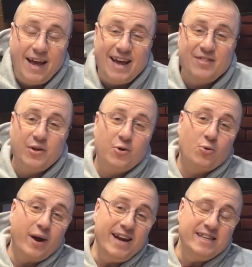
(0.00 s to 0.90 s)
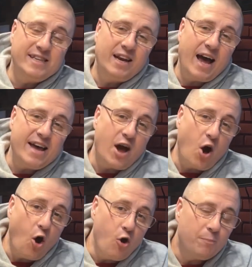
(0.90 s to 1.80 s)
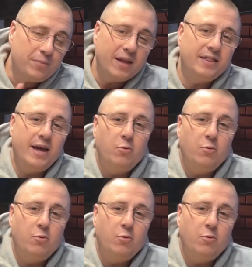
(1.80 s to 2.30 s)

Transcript: and the grades that I hope that they